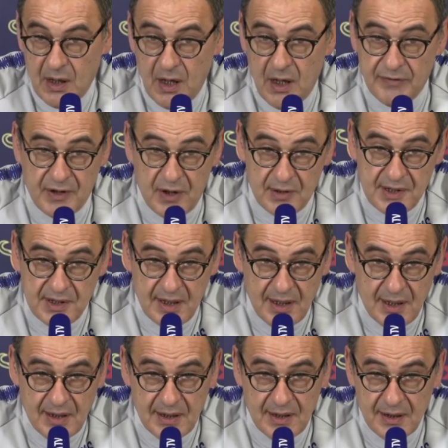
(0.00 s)
Of course,
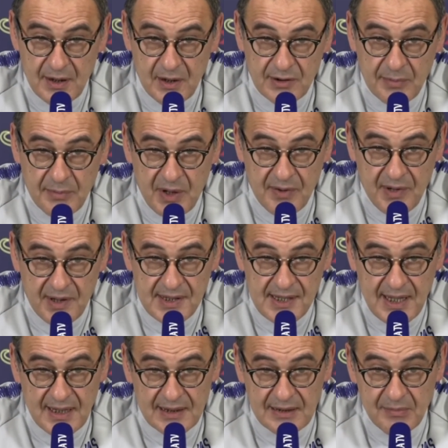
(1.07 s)
not about the
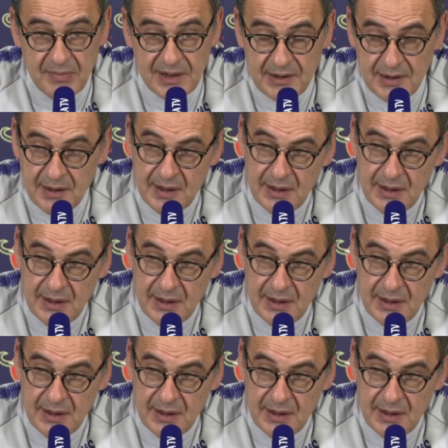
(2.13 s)
result, but